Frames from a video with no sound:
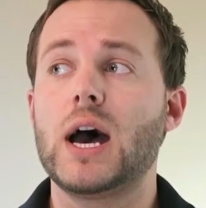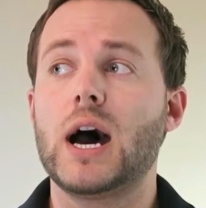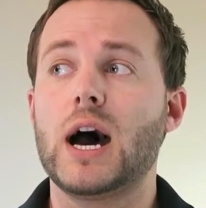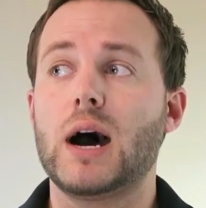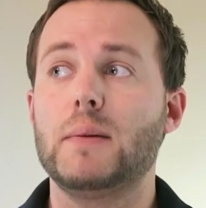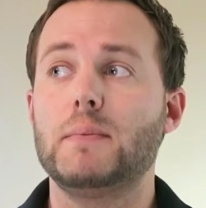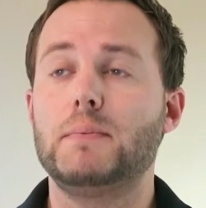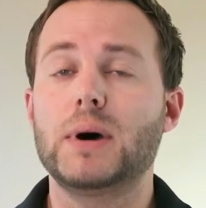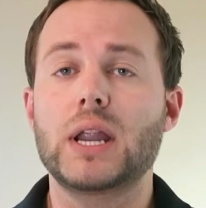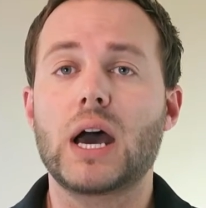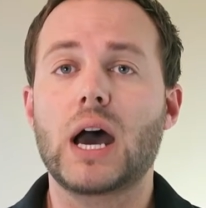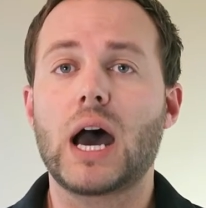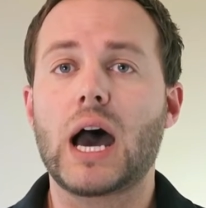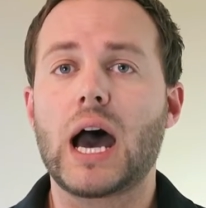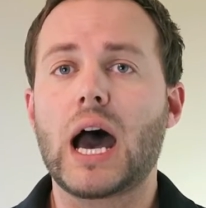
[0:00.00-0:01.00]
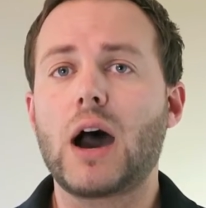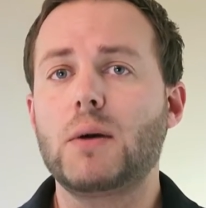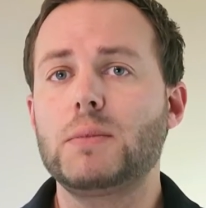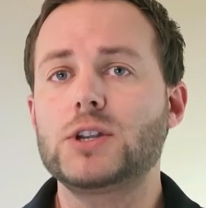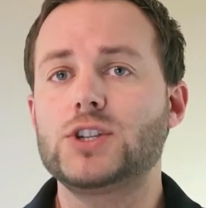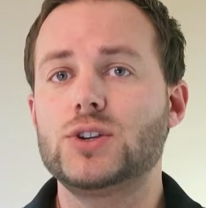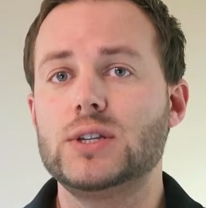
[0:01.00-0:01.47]
but how
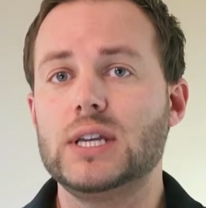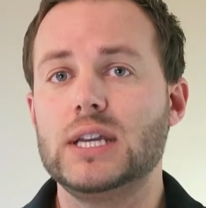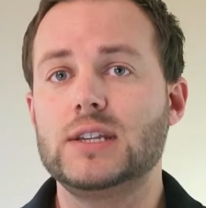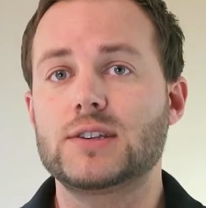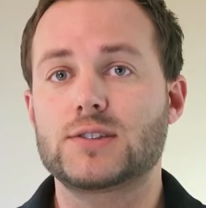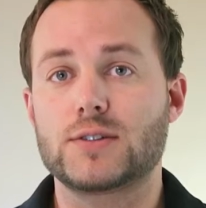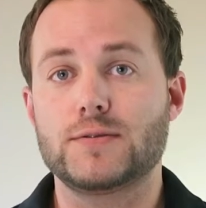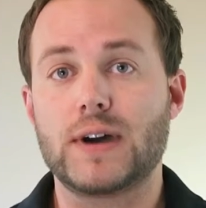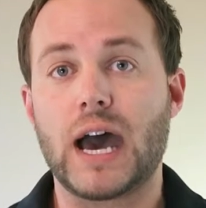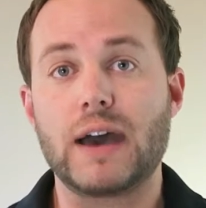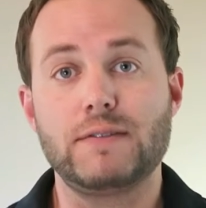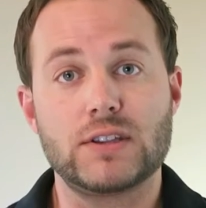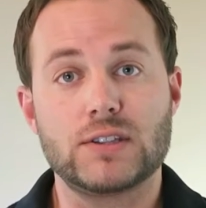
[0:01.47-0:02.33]
much you need to survive